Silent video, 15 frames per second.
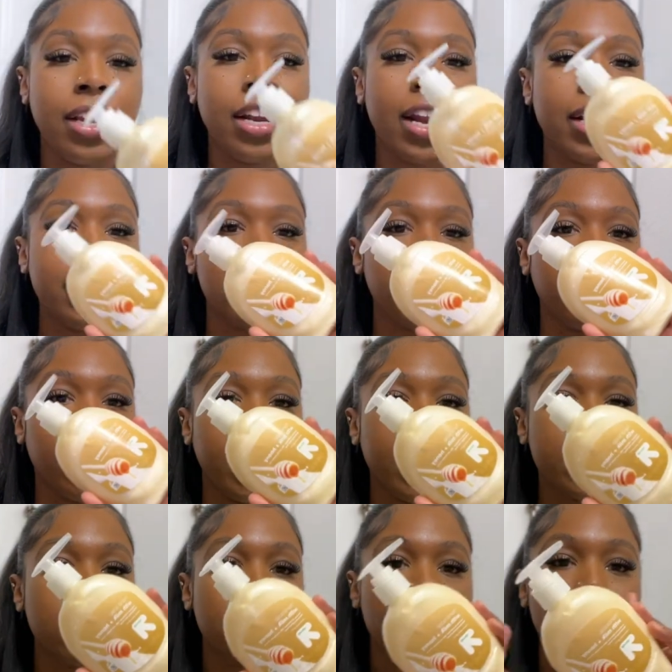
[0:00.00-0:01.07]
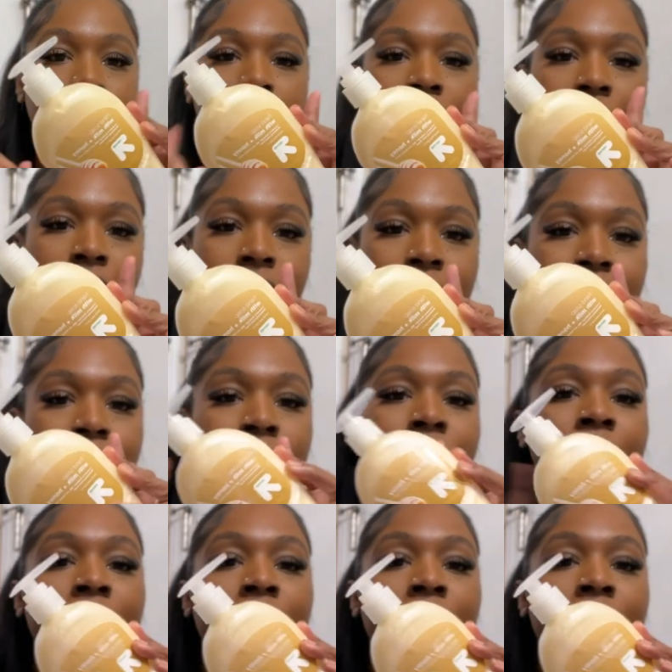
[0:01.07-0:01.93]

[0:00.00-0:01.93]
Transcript: And I need some more hand soap, so I got this.